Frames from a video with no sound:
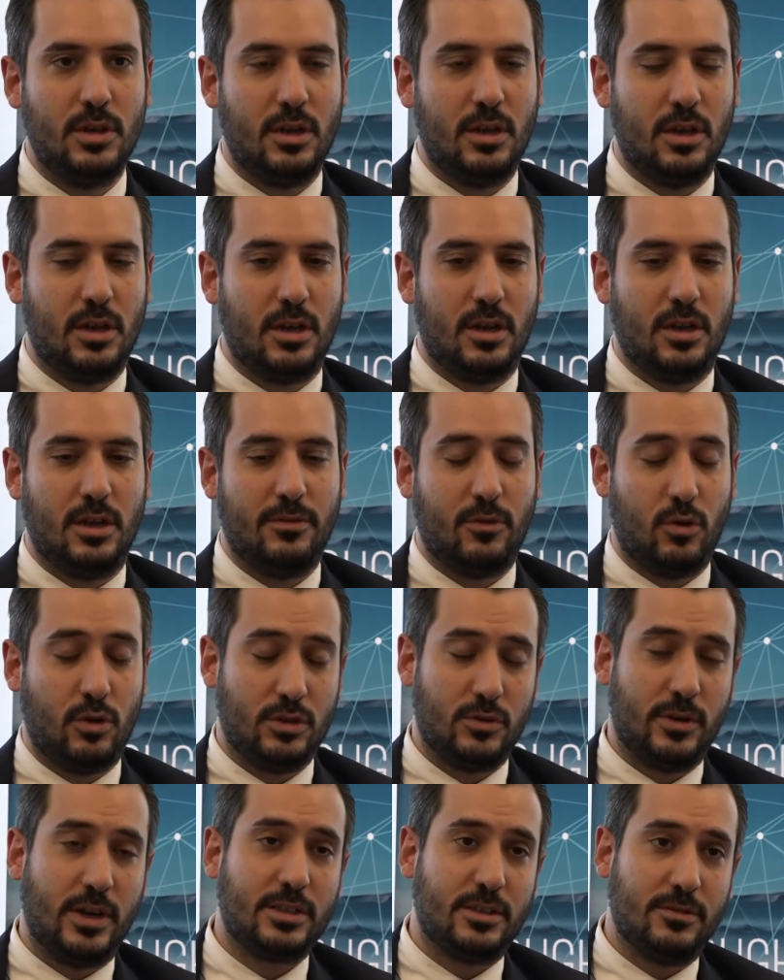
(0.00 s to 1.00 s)

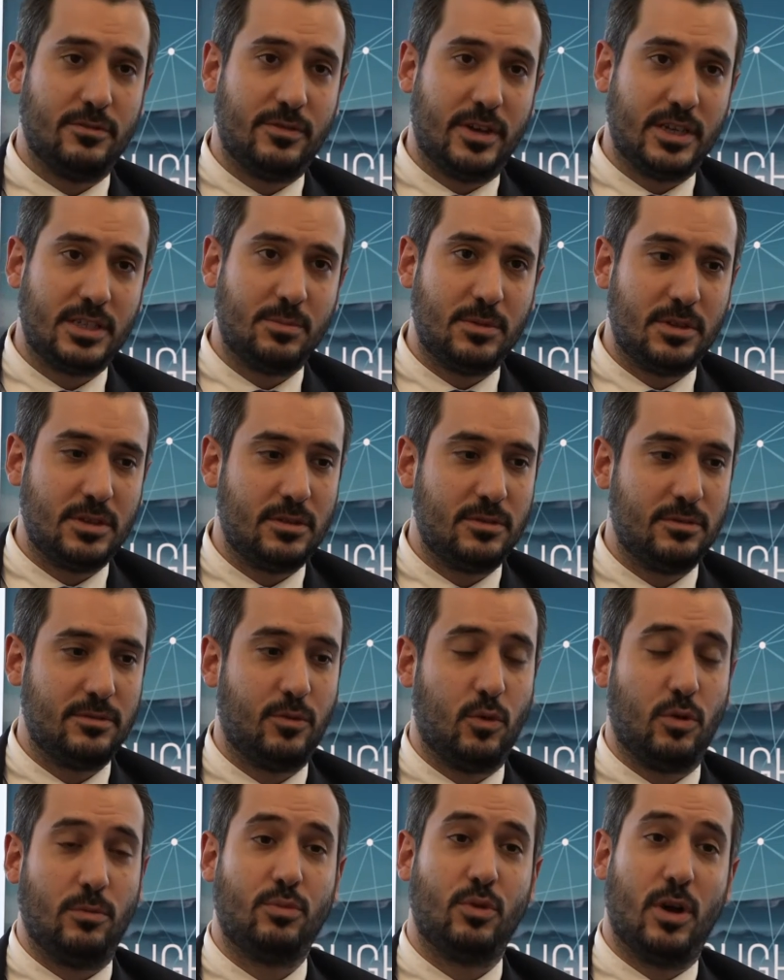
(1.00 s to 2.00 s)
foreign direct investment,
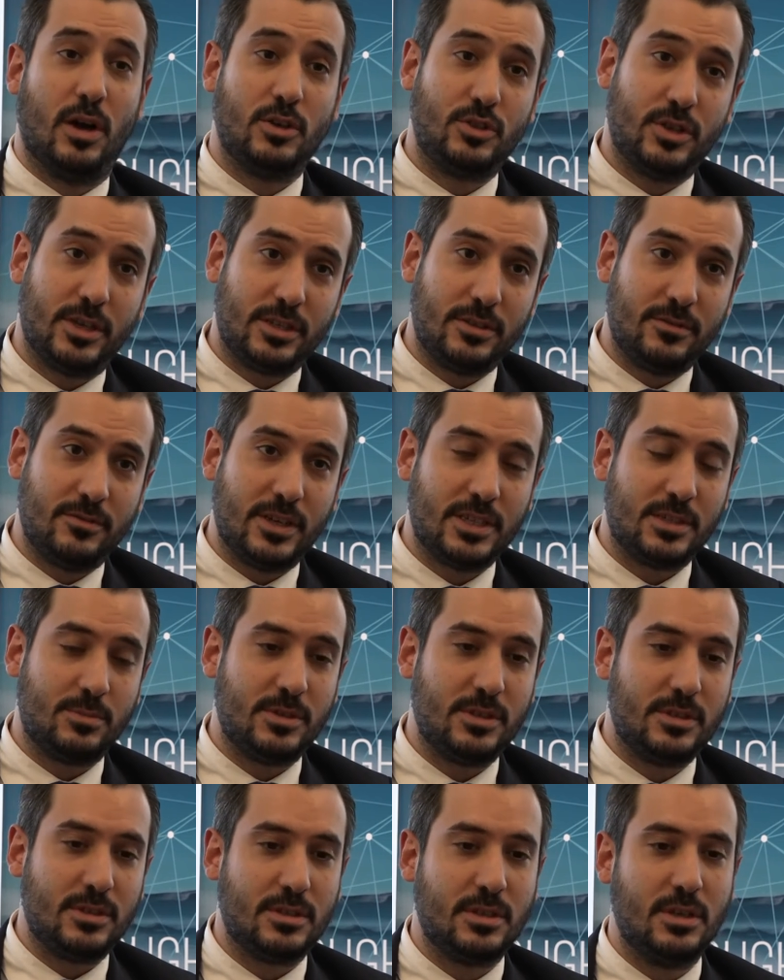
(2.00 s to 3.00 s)
foreign project
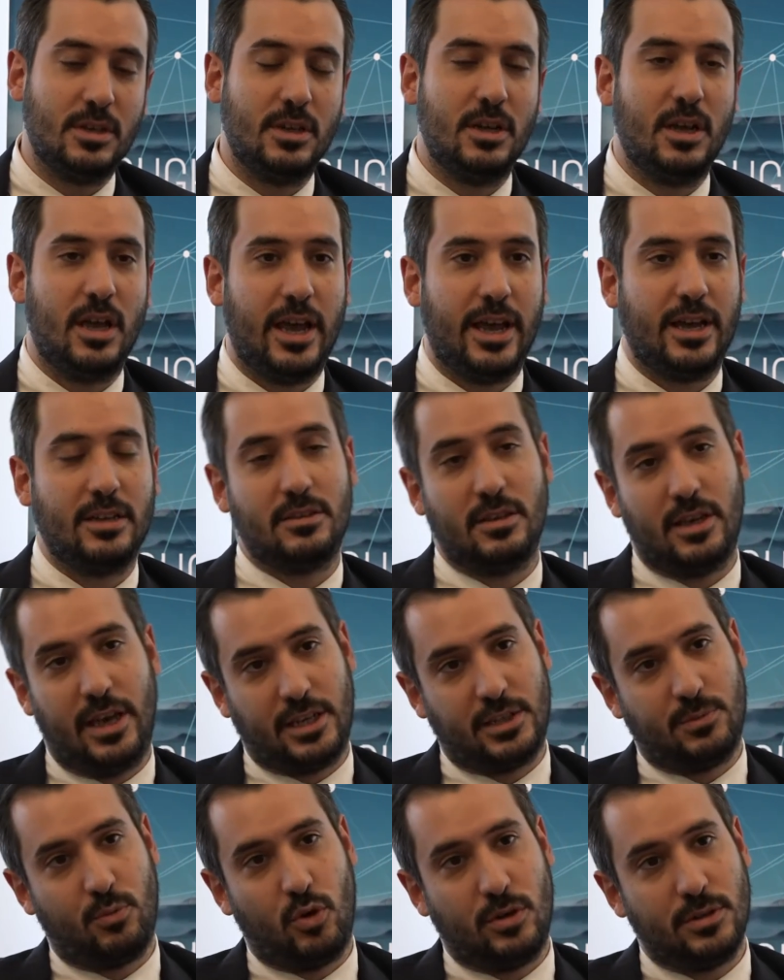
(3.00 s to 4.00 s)
investments, and
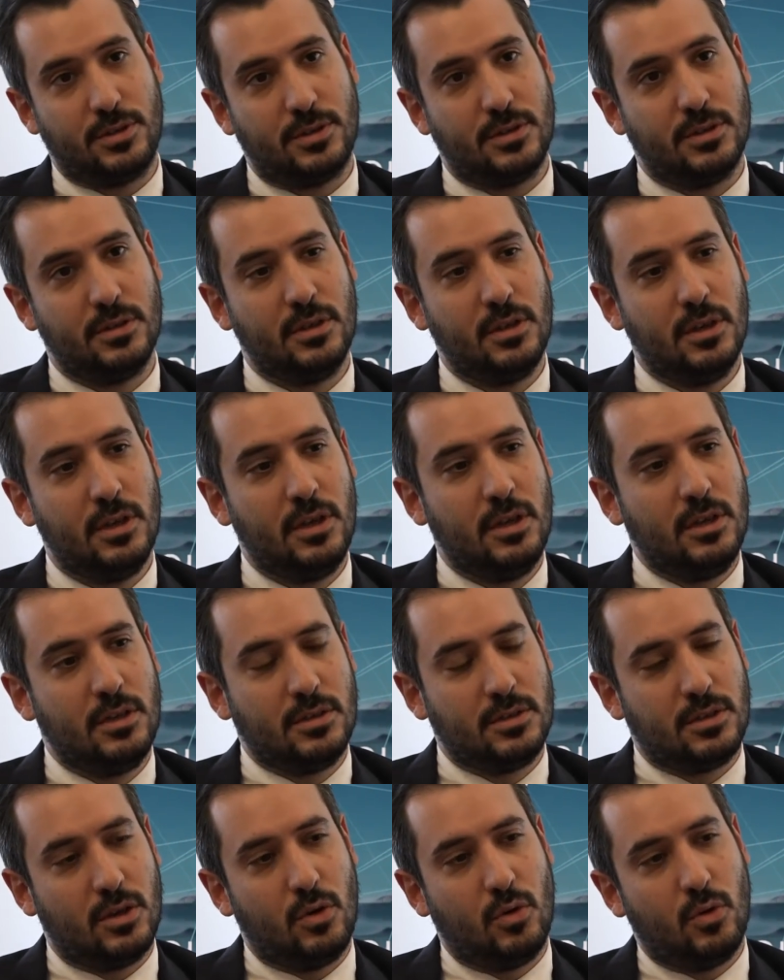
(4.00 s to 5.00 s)
exports.
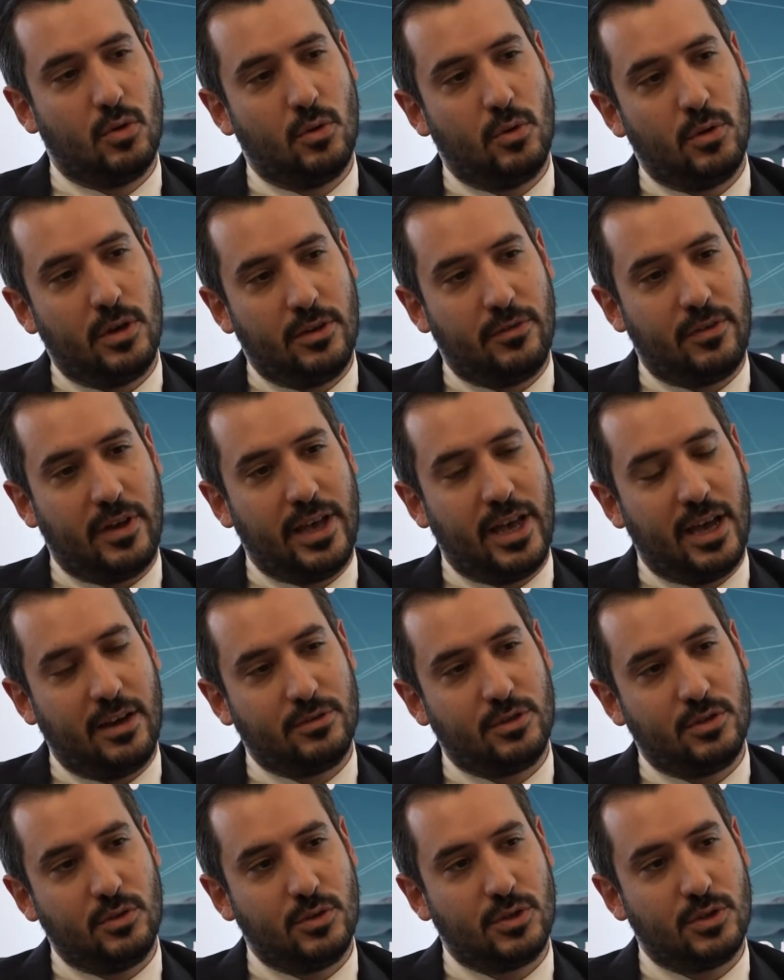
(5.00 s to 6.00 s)
So if I
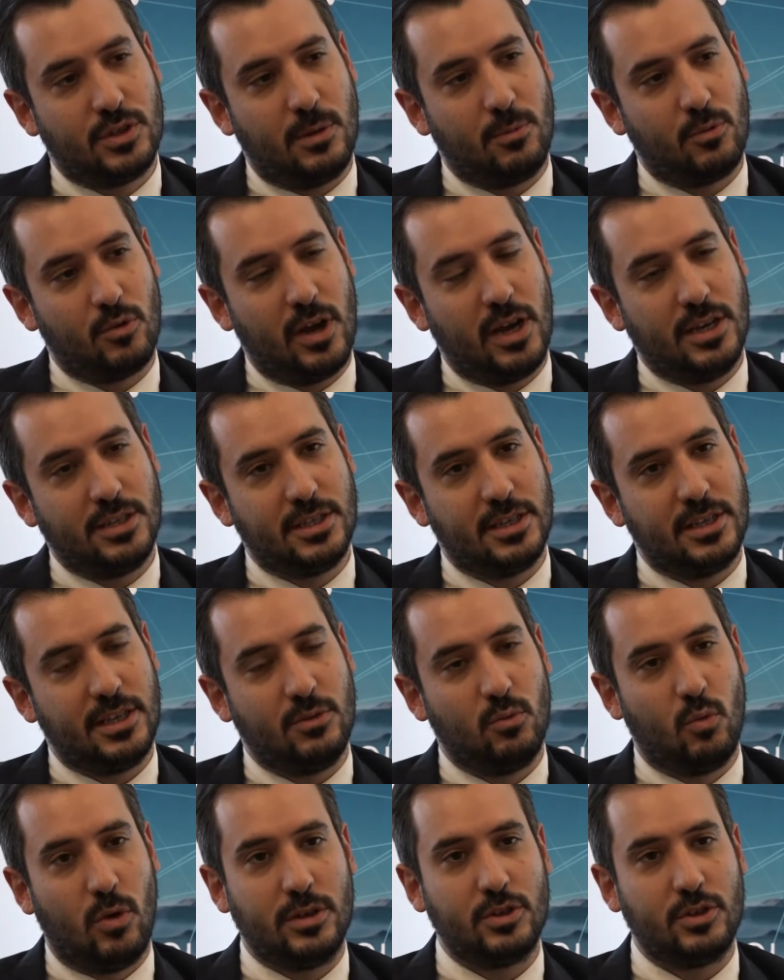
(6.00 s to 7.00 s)
have to summarize it
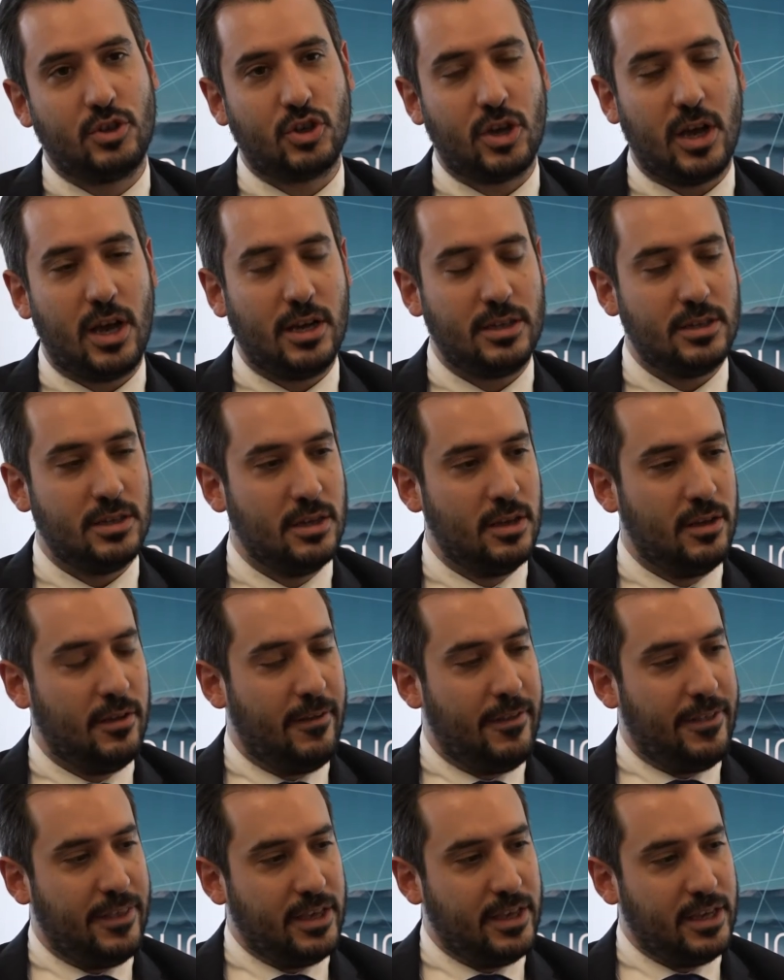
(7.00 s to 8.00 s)
in one shot,
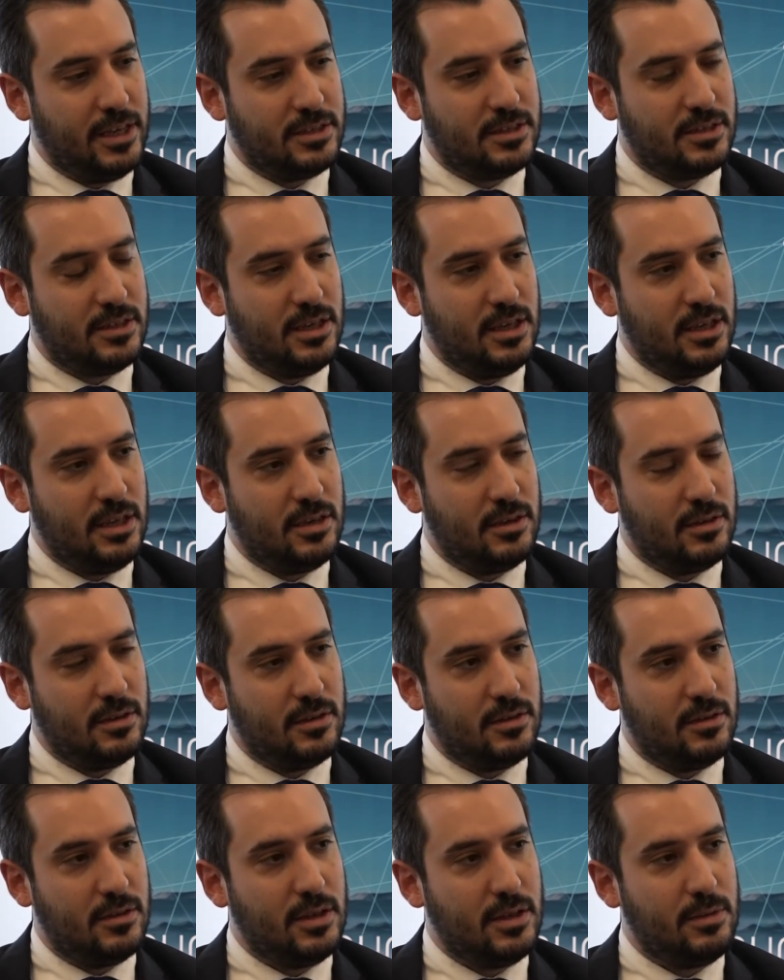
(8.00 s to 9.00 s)
it's the
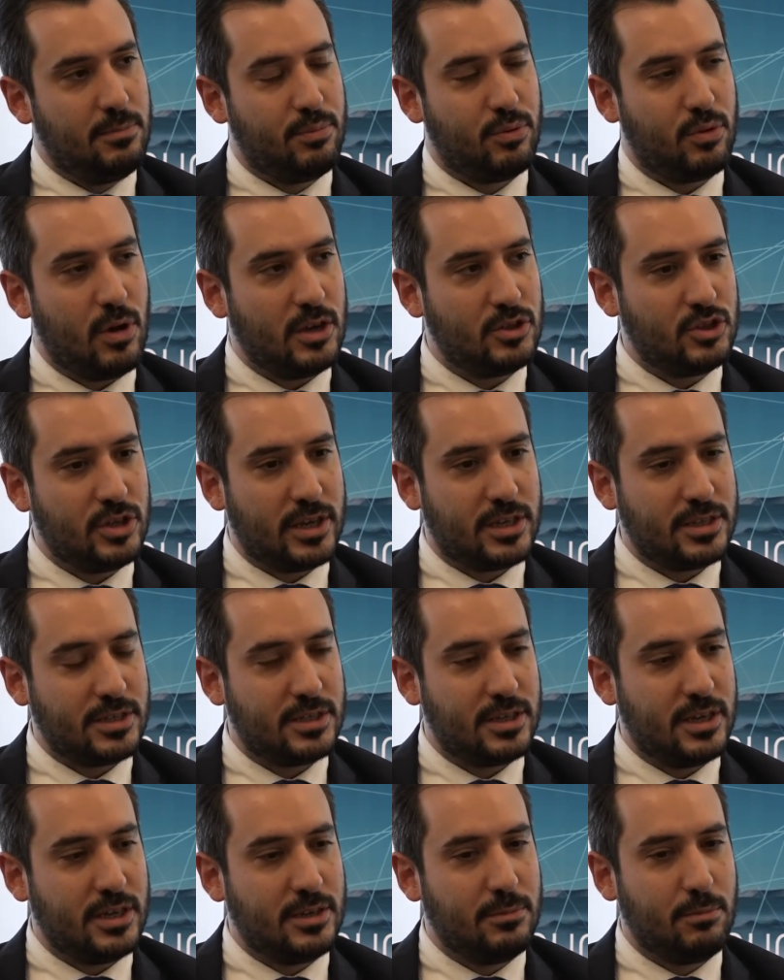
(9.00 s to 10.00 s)

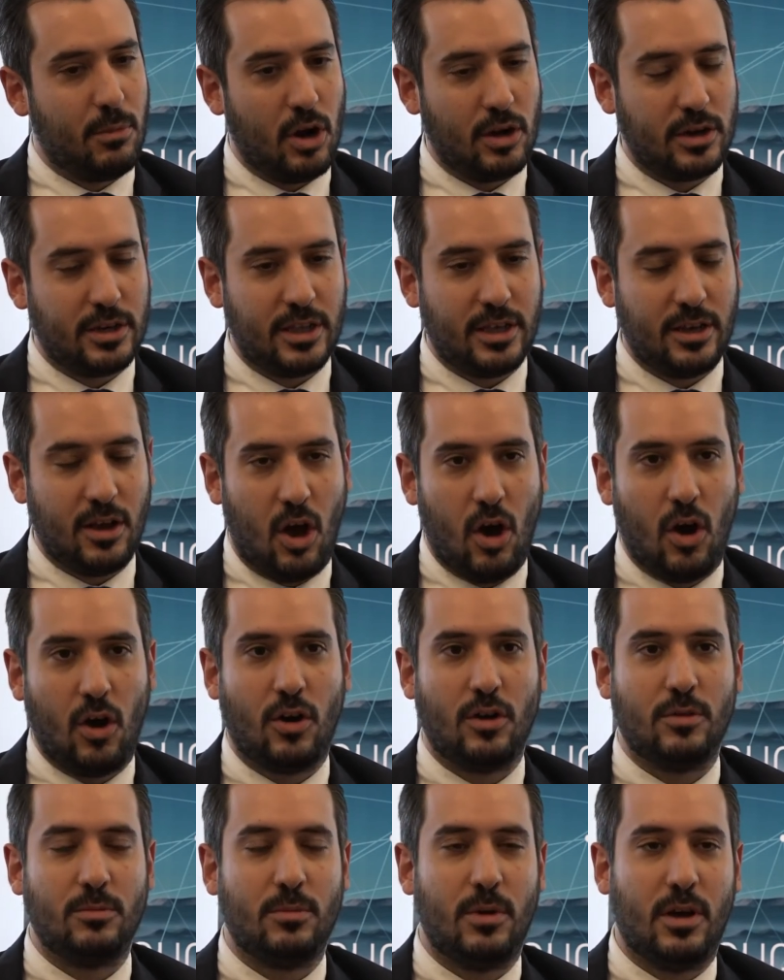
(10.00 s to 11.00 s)
projects and marketing
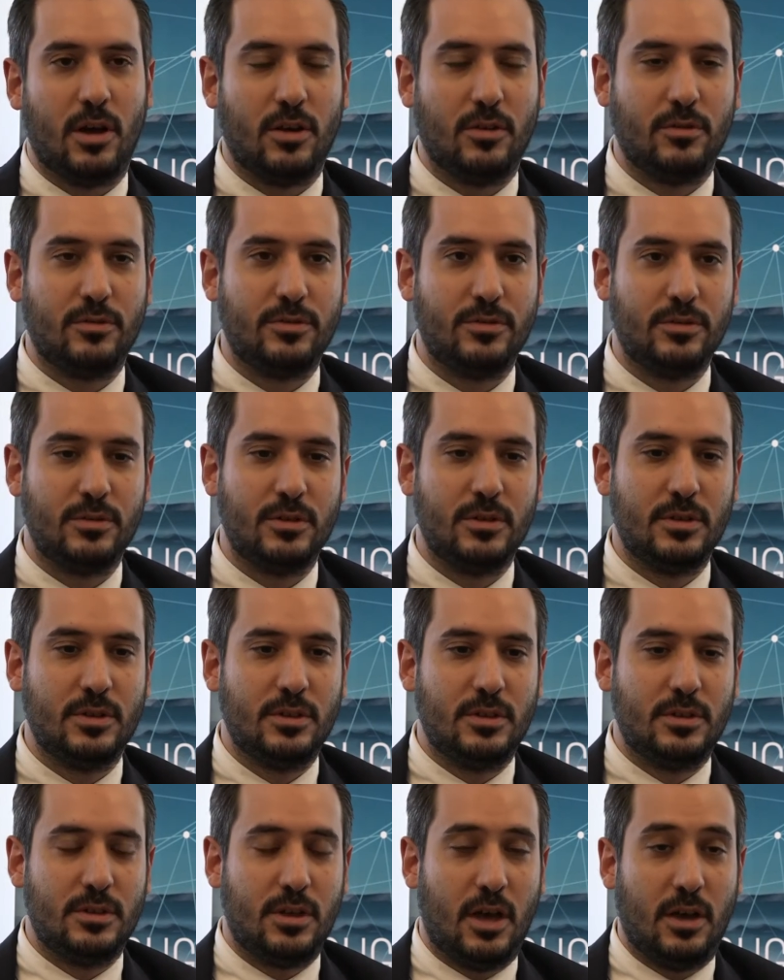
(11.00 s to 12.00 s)
arm of
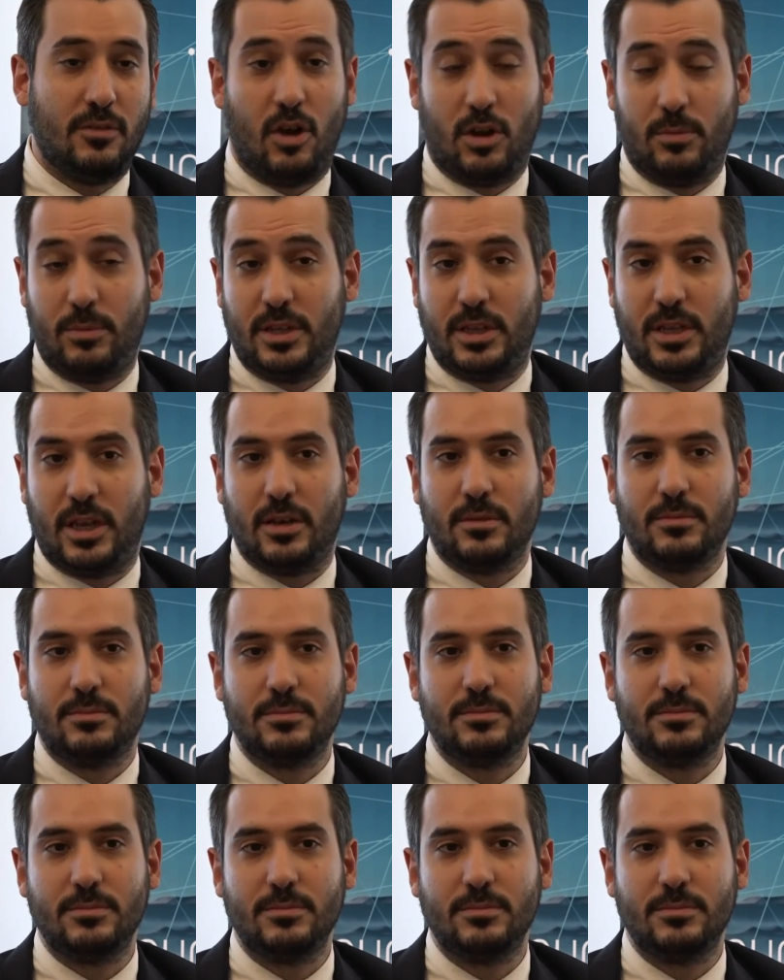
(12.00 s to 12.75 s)
Armenia.